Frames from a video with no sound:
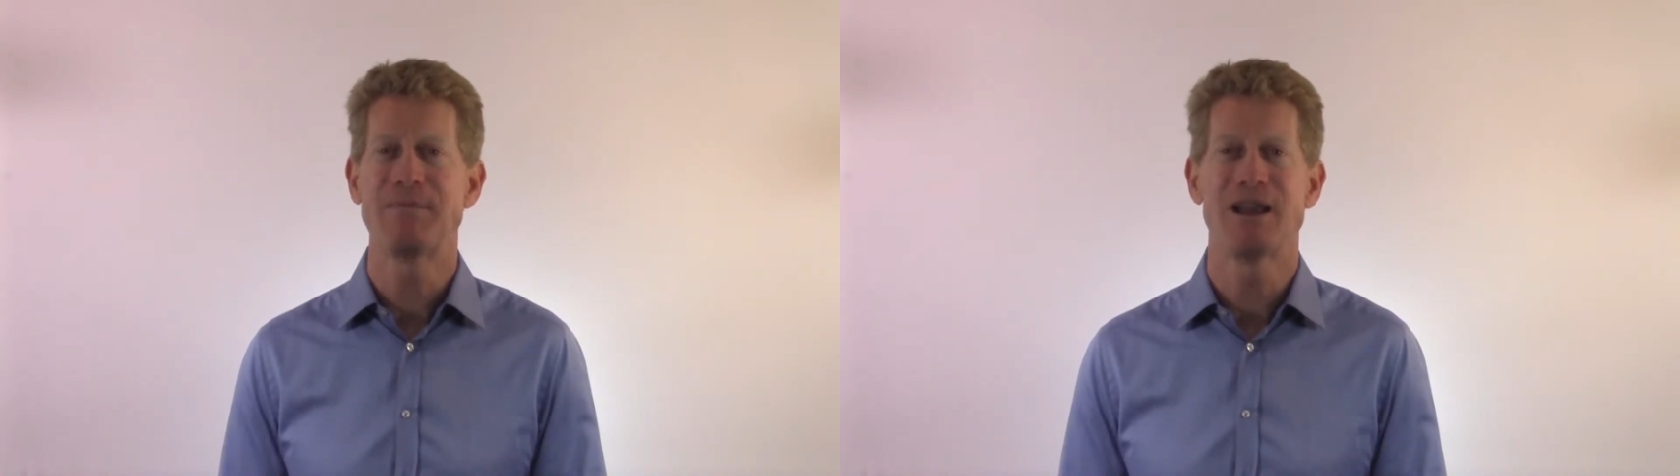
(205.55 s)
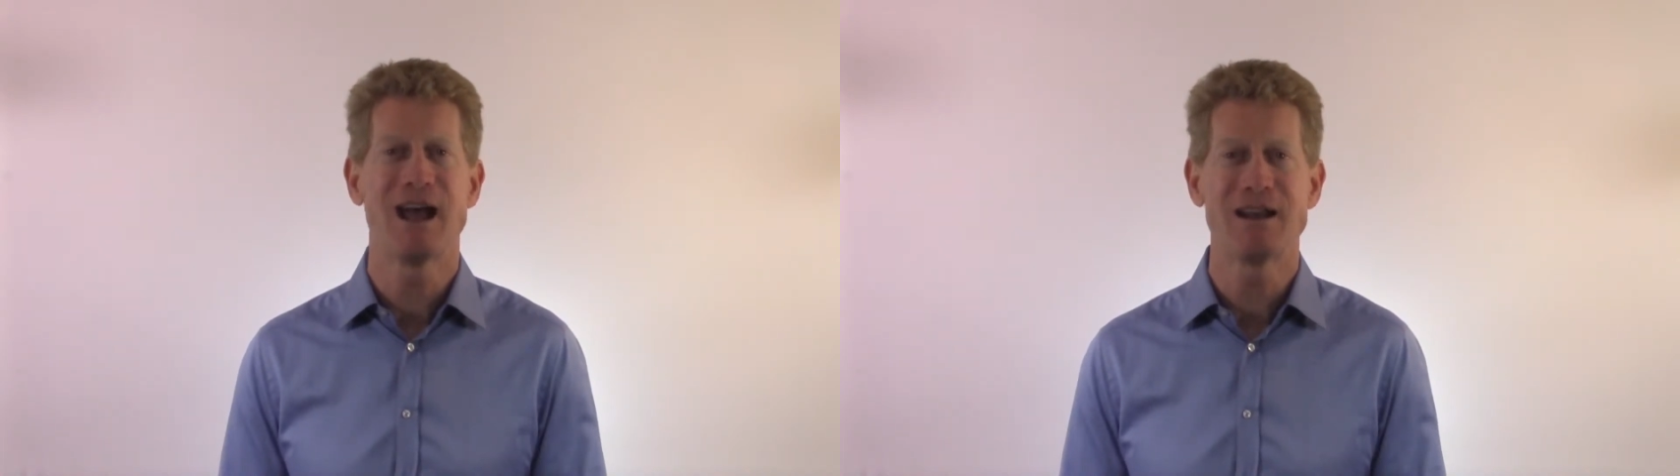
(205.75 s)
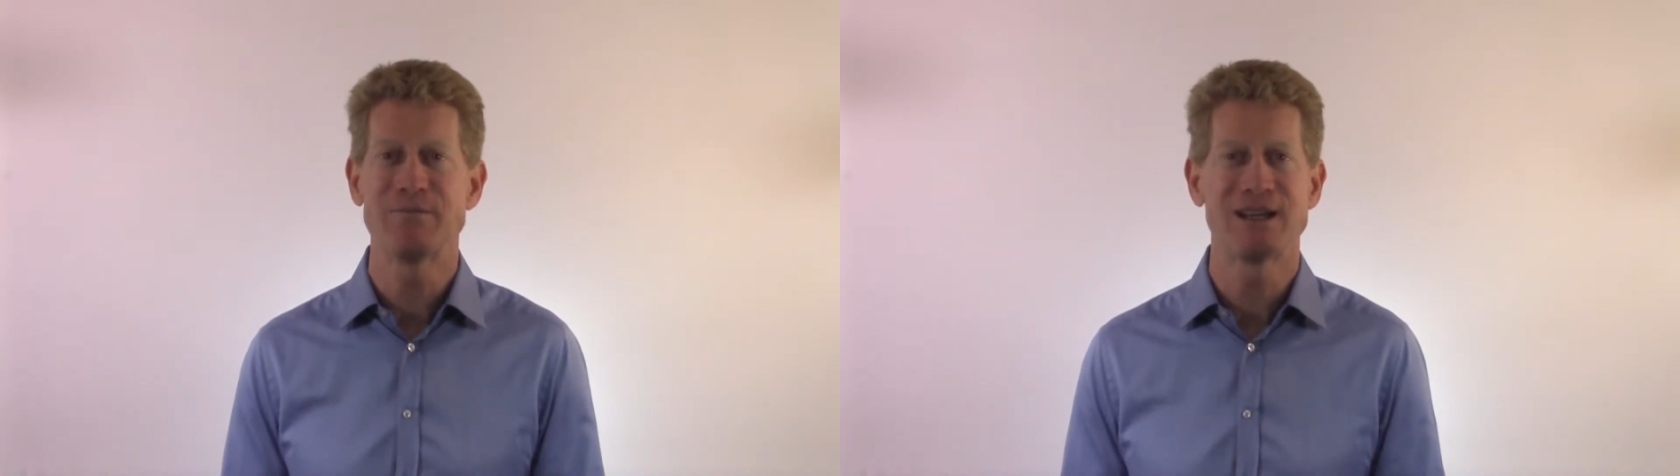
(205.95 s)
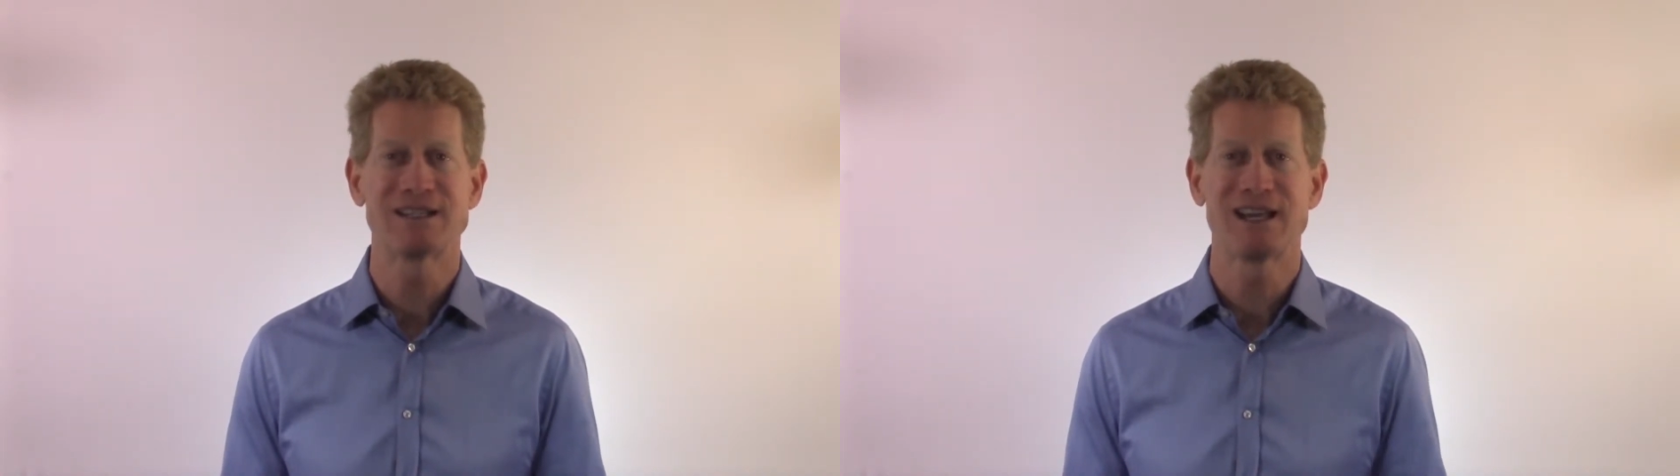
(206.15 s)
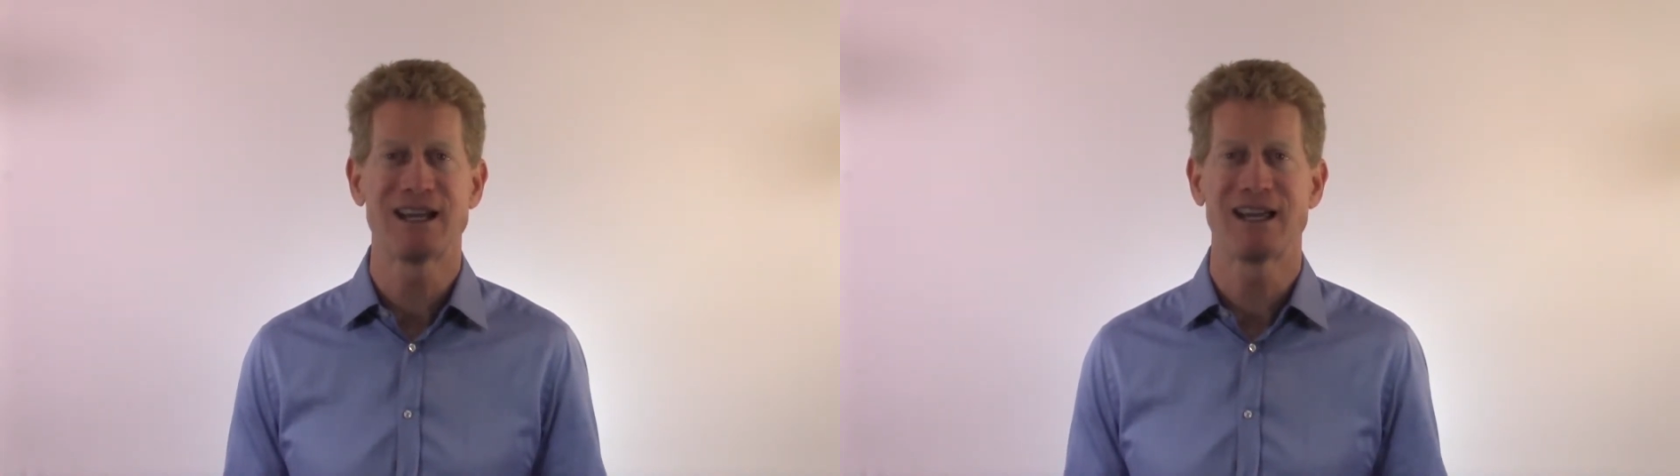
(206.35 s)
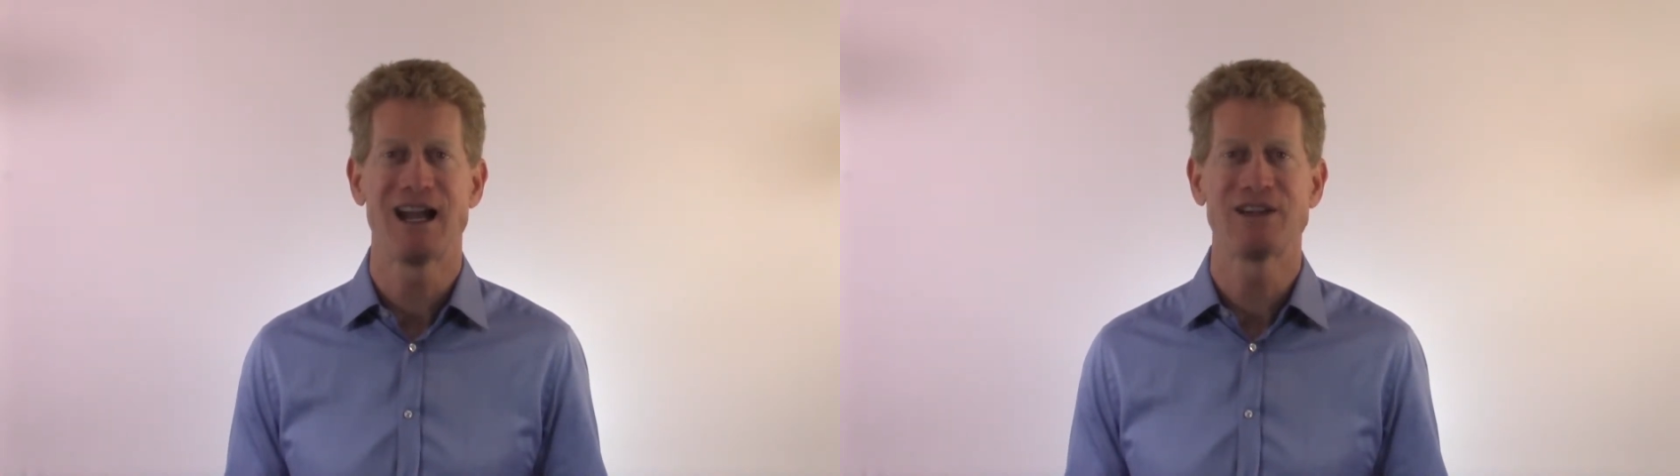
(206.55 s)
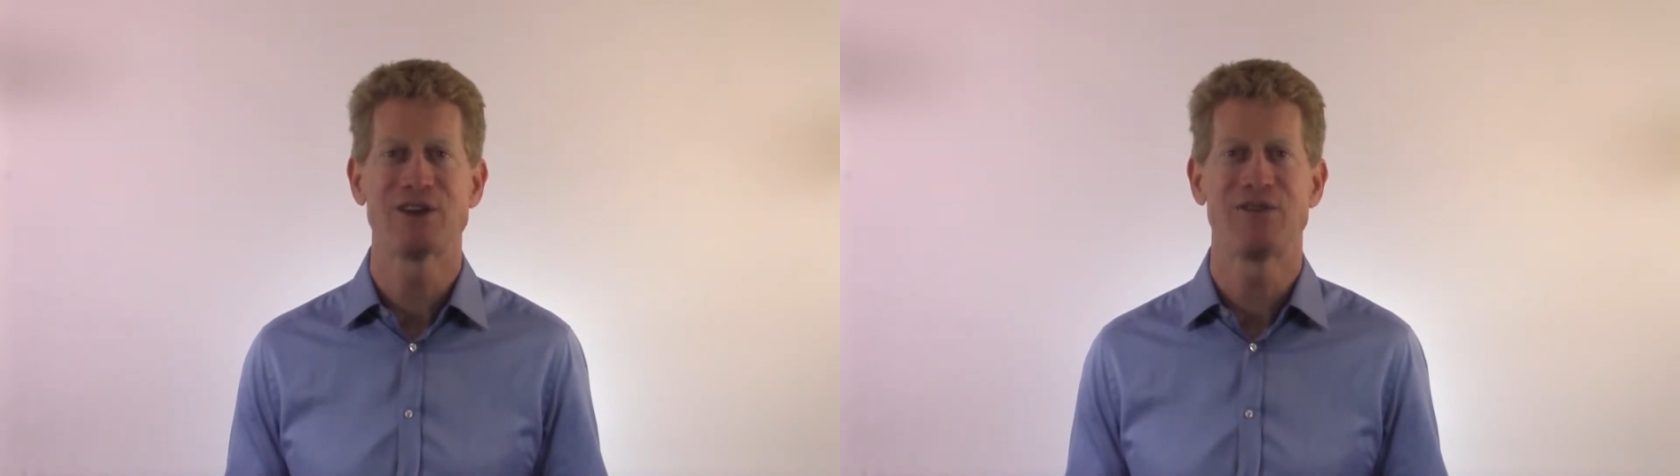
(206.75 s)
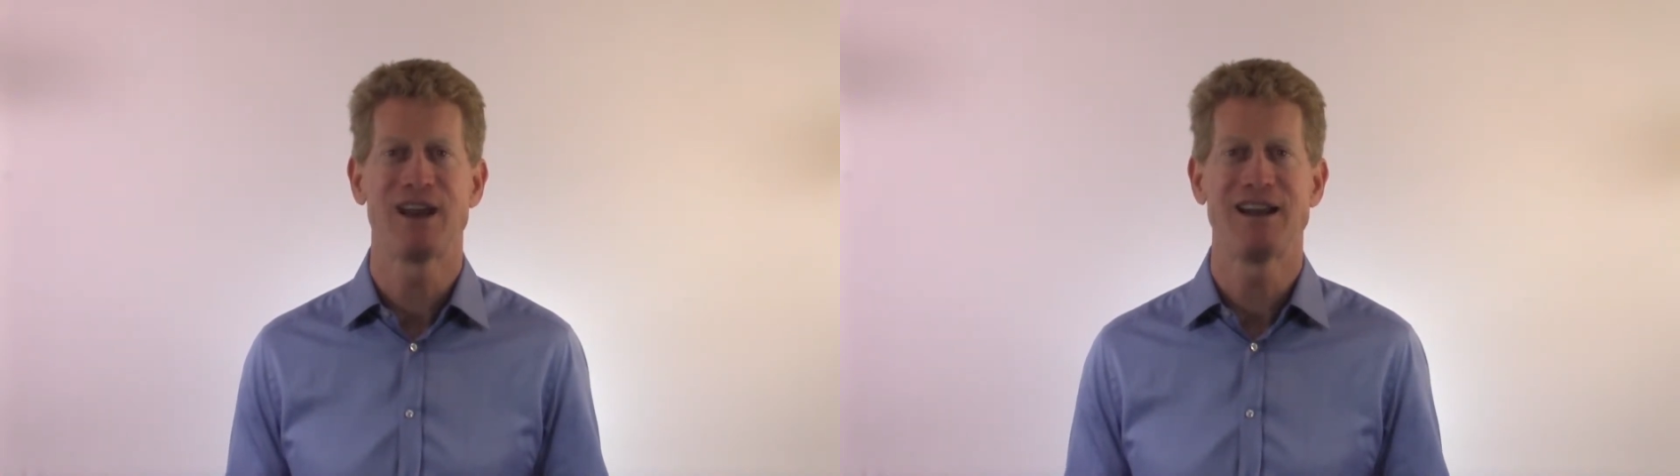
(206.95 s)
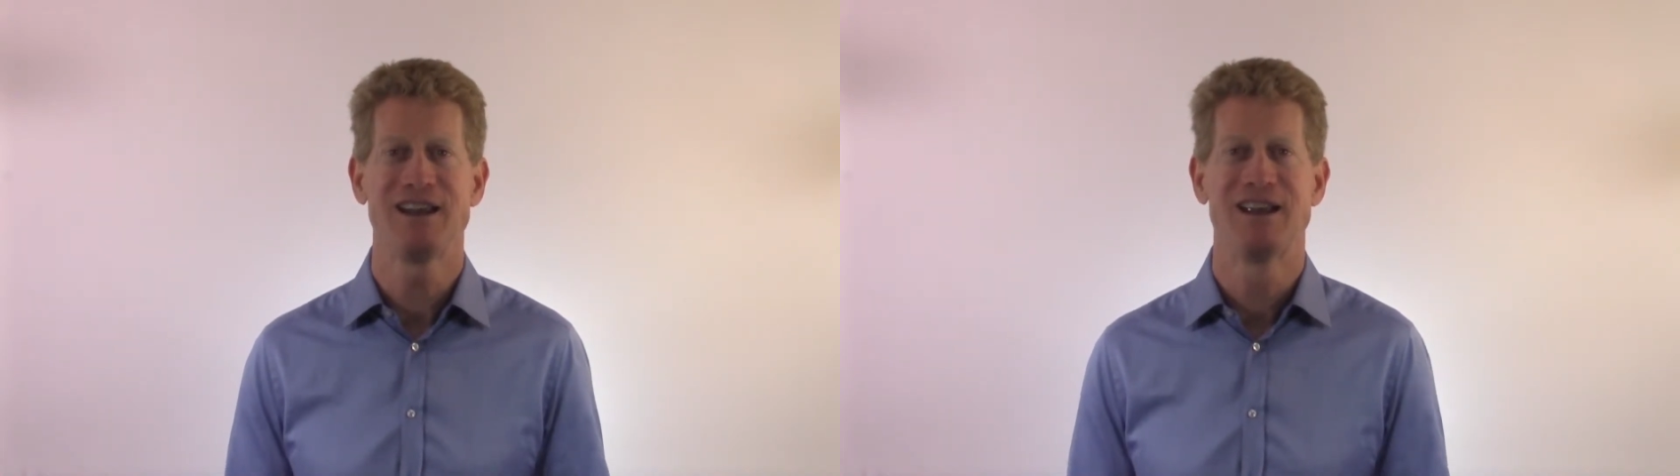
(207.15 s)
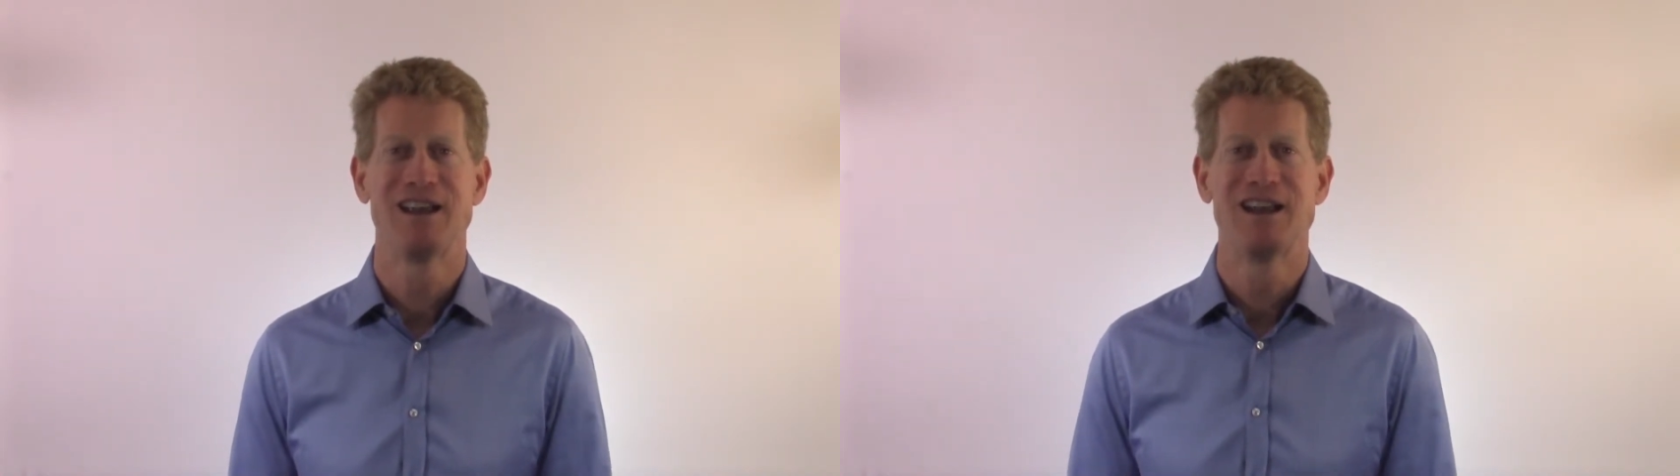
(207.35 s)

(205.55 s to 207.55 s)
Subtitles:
I'm not a big psychiatry fan,